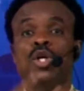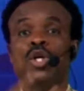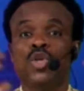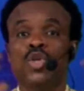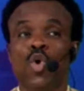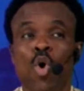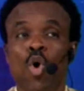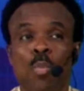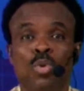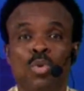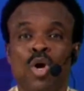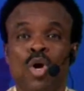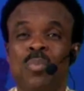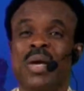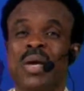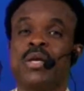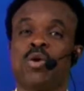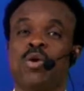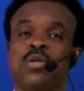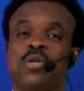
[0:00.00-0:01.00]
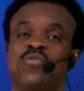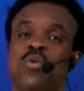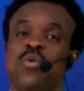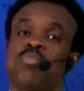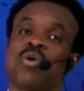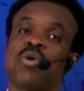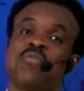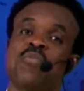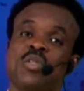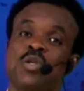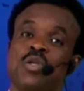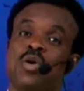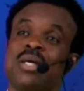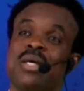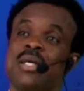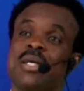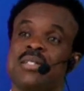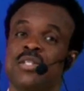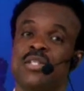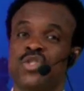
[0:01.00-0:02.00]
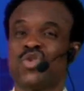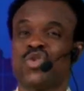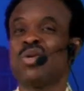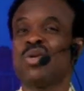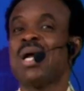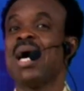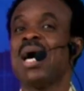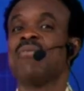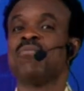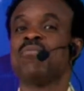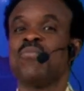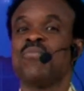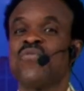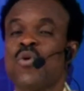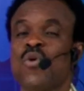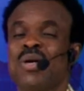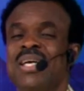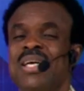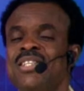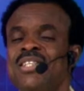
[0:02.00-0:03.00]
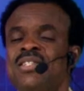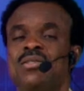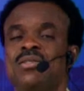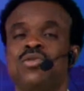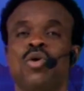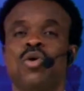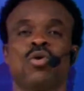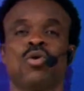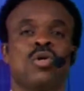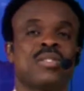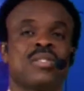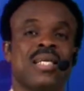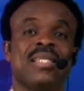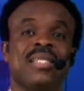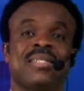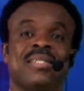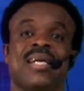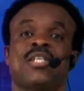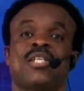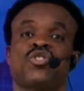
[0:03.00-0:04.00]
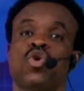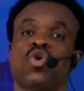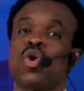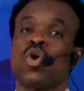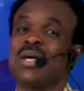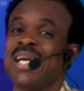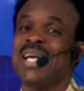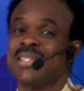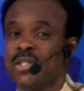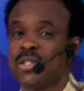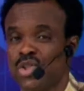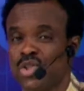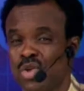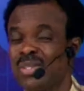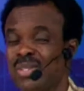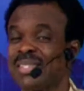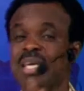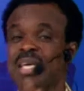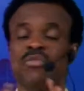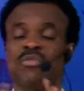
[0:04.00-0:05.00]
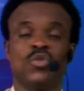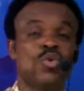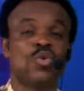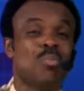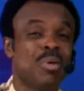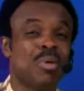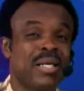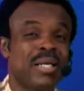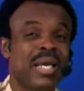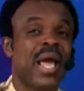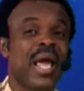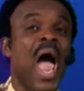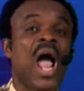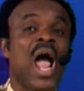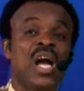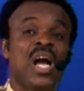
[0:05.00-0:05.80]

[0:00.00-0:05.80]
You open up a not-for-profit organization, and foreign donors and international organizations gives you money,